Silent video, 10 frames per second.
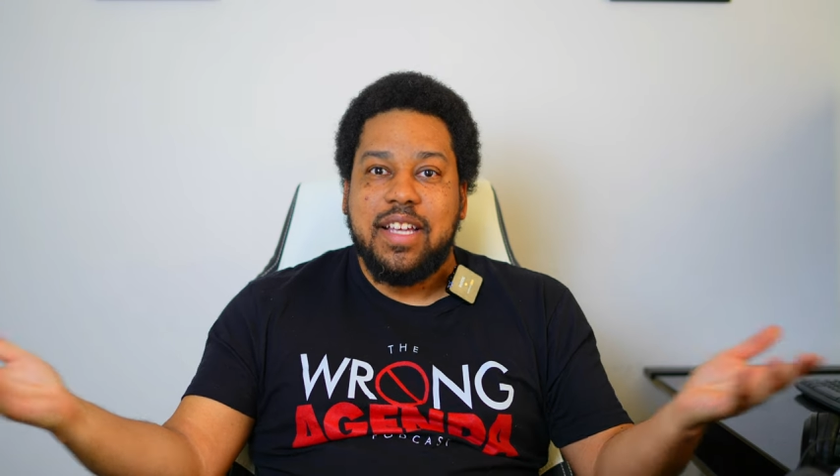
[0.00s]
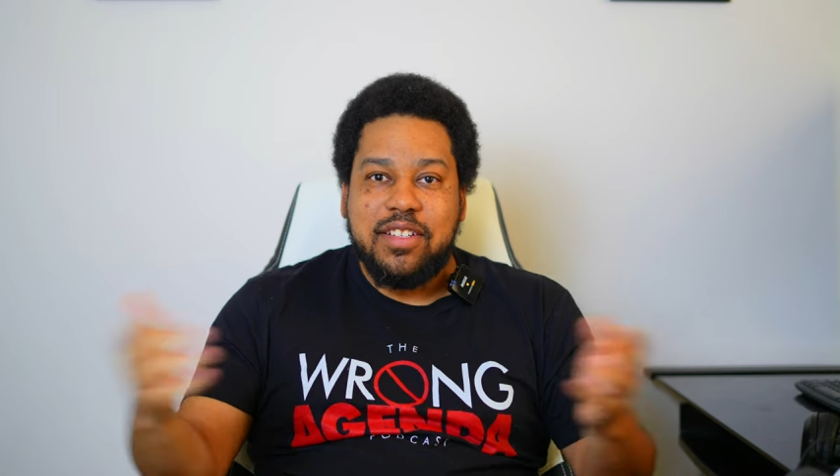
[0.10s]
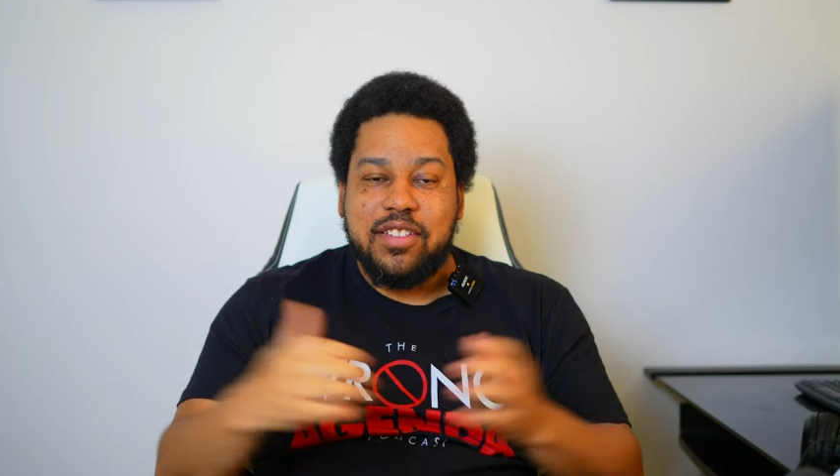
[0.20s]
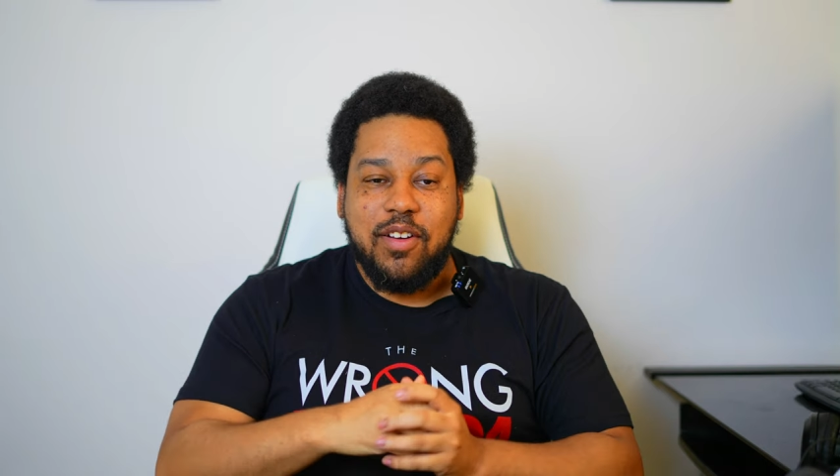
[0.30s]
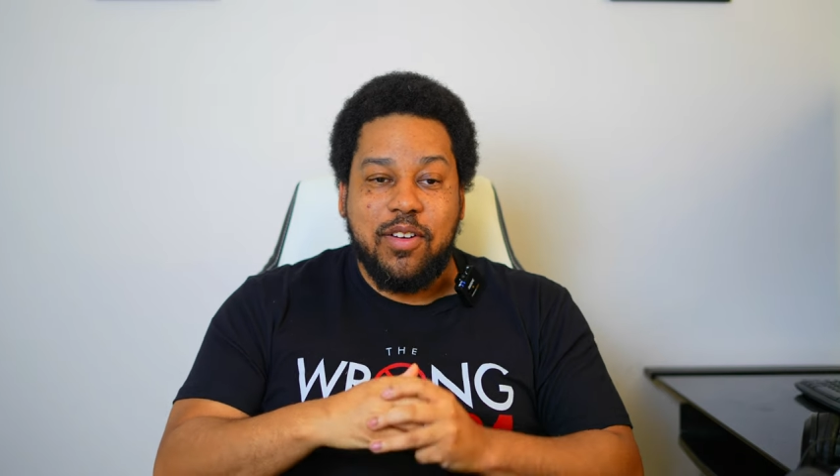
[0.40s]

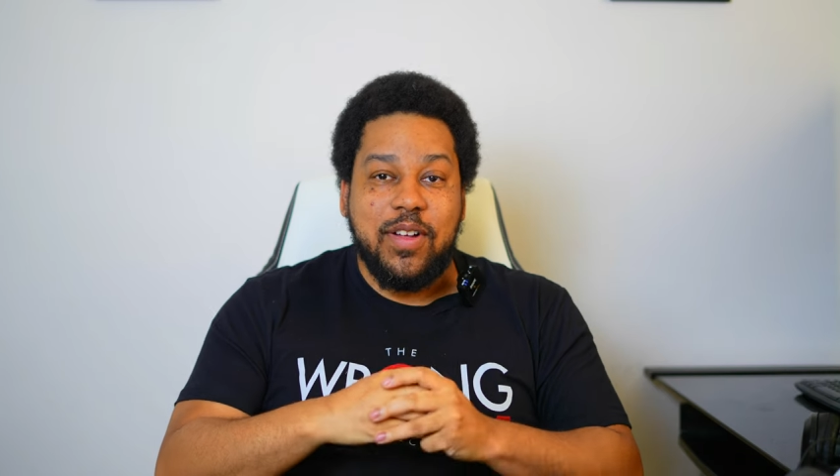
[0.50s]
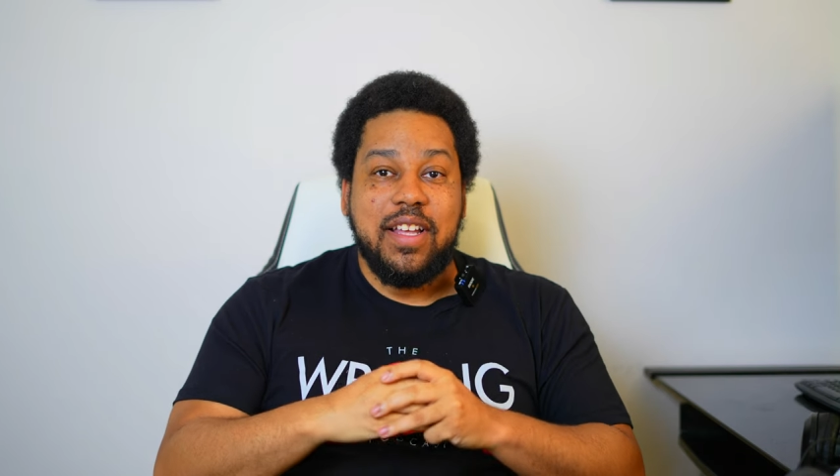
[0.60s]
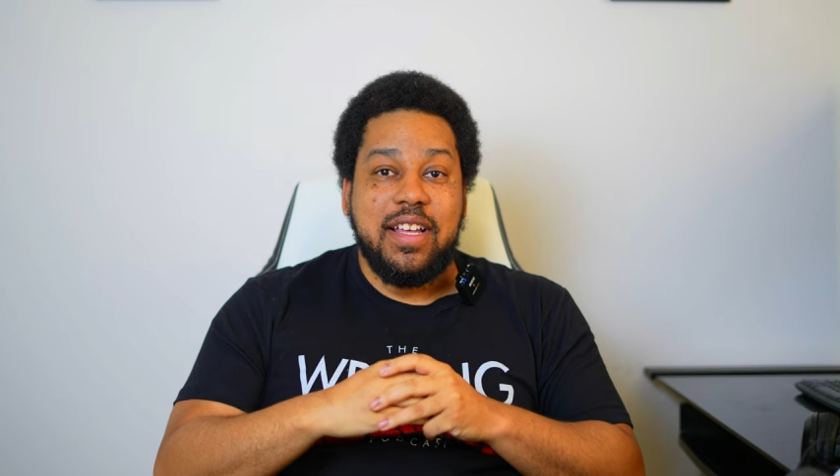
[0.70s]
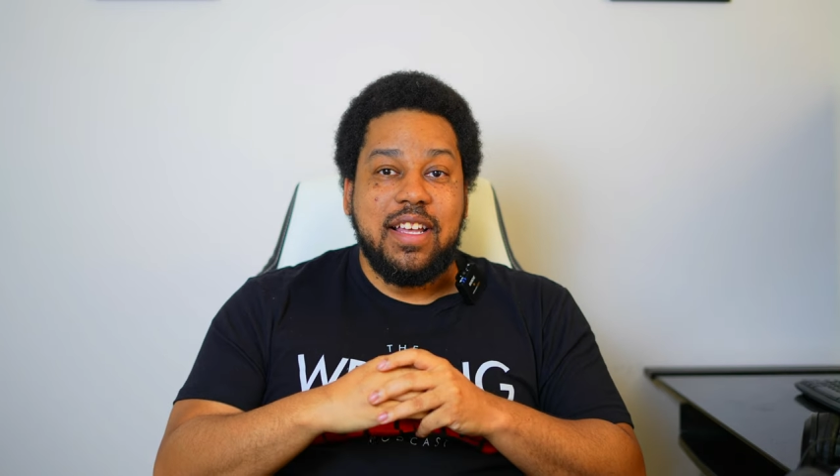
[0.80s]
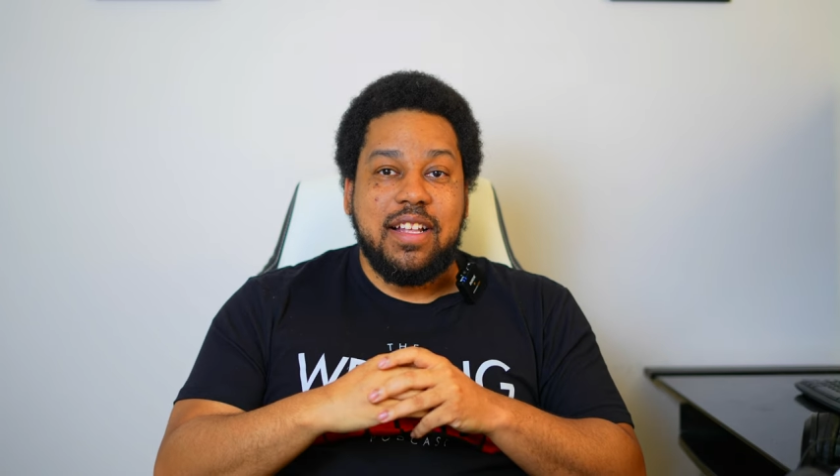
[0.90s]
so
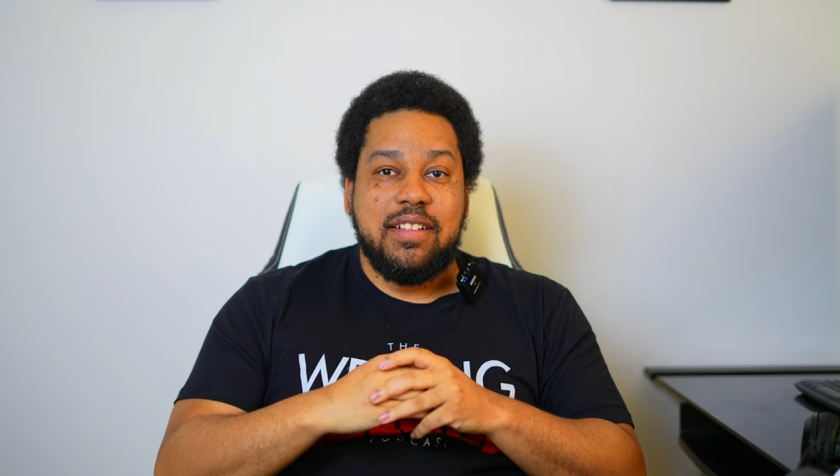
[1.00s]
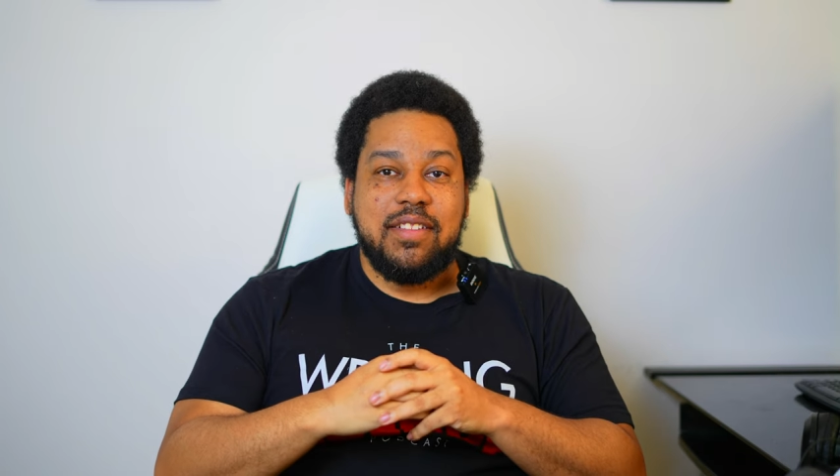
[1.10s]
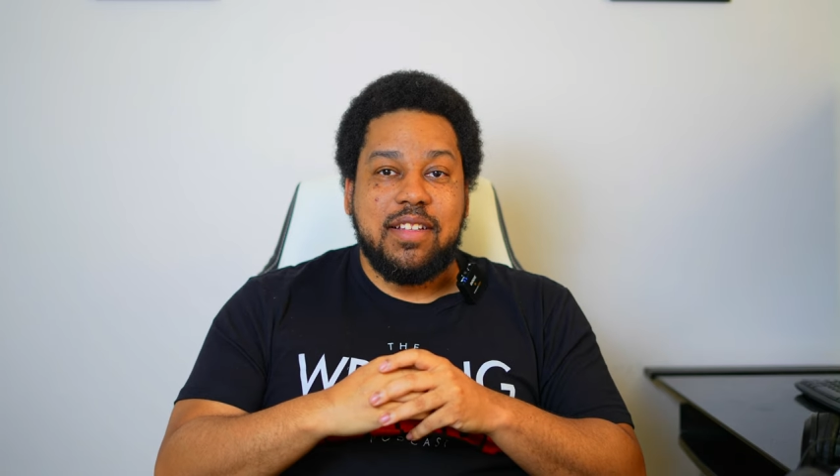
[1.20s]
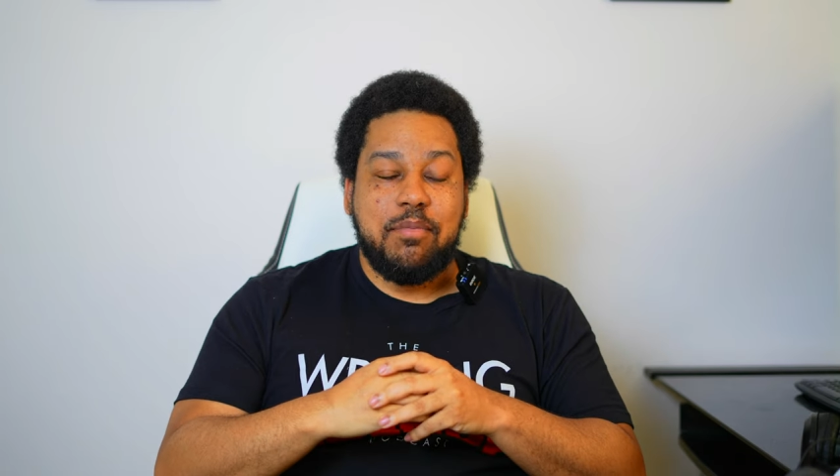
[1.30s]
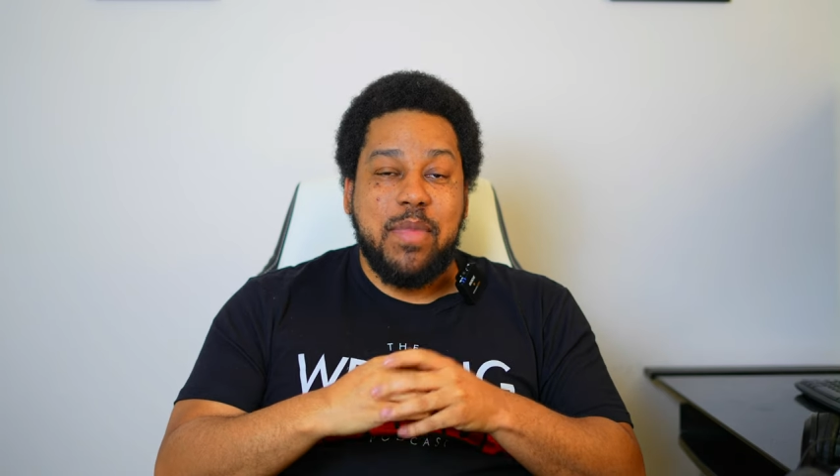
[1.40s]

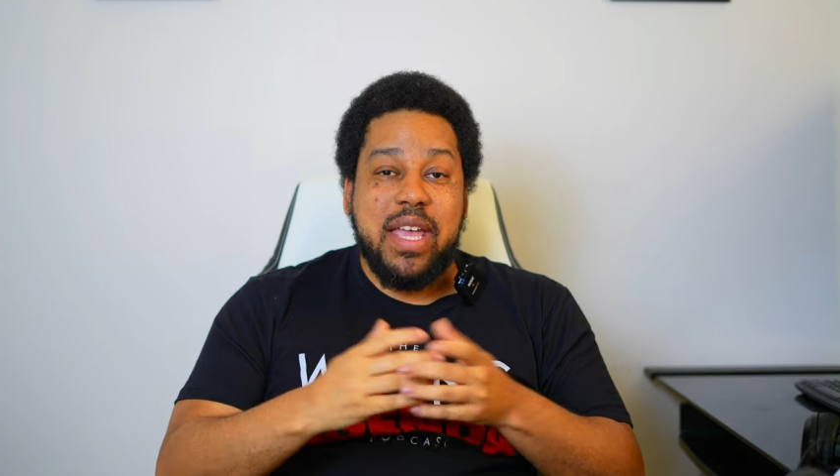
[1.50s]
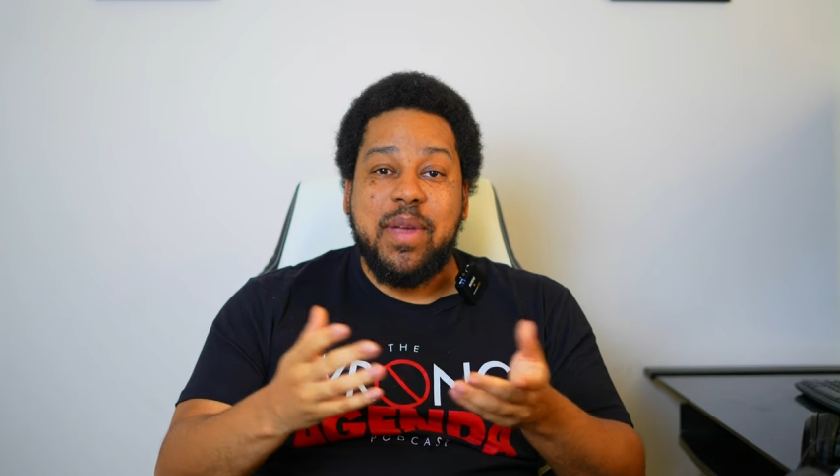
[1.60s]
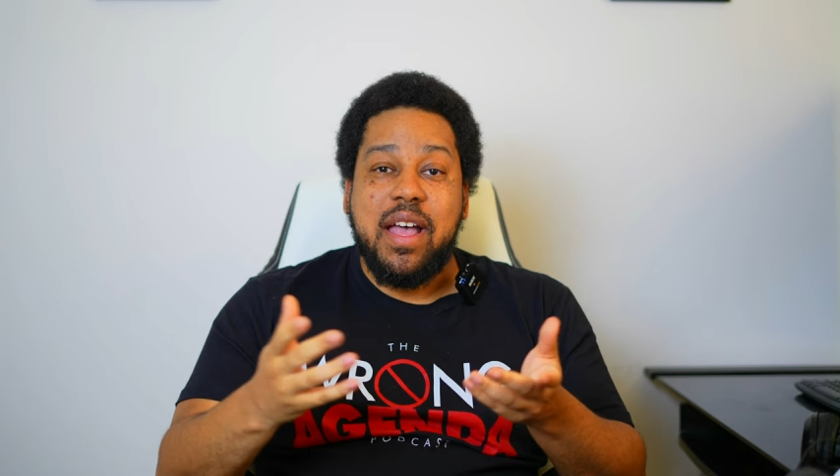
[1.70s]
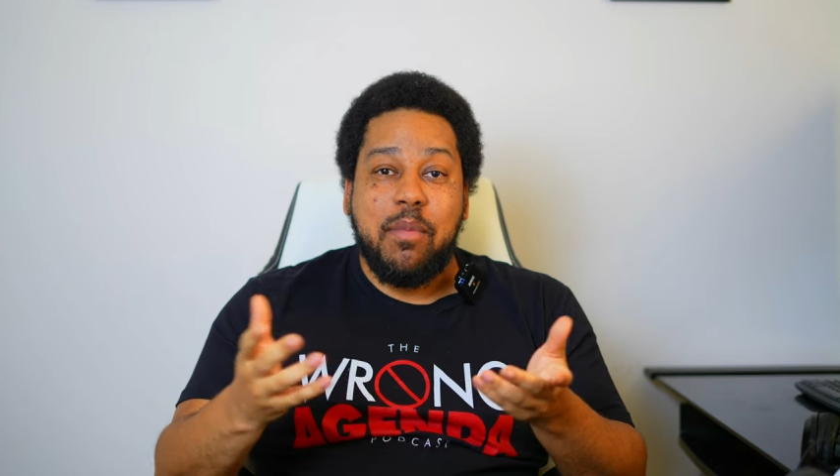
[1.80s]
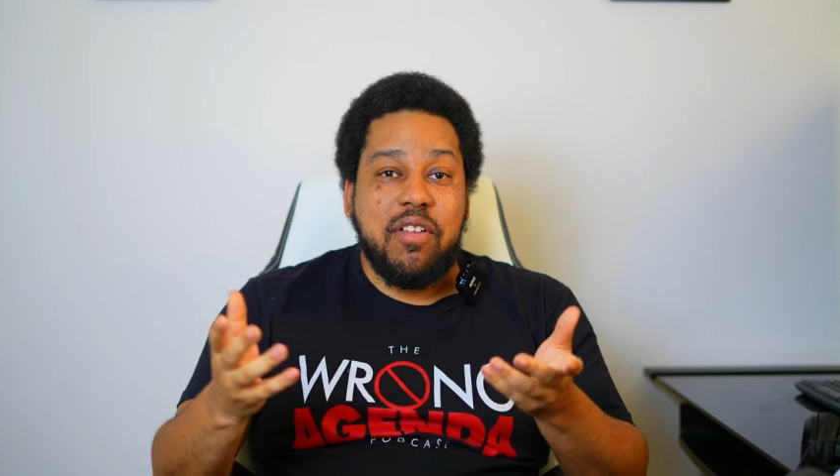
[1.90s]
maybe I'm